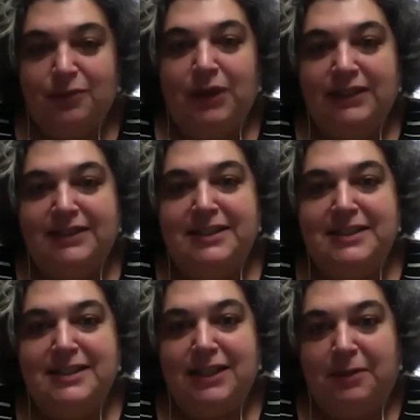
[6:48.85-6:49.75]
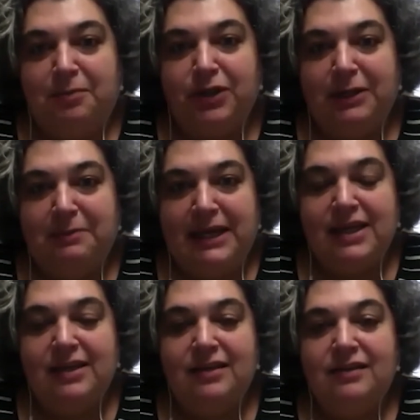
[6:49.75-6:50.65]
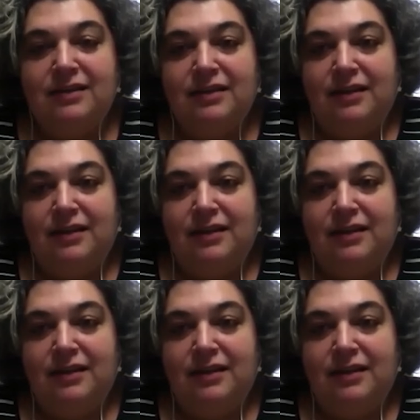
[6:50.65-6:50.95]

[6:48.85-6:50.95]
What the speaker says: wild yeast bread baking.